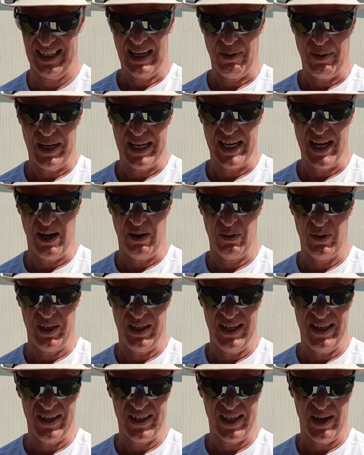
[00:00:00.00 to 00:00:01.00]
Now I know that
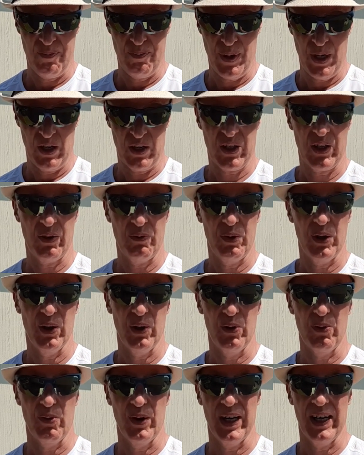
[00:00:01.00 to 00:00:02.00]
in some parts of the
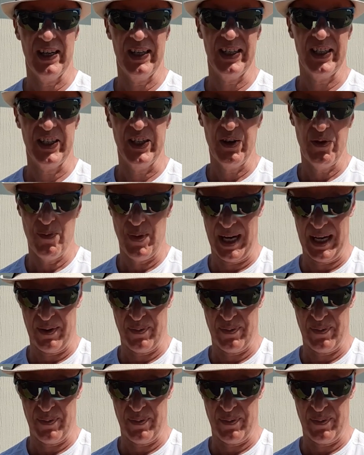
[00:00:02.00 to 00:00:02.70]
world where you may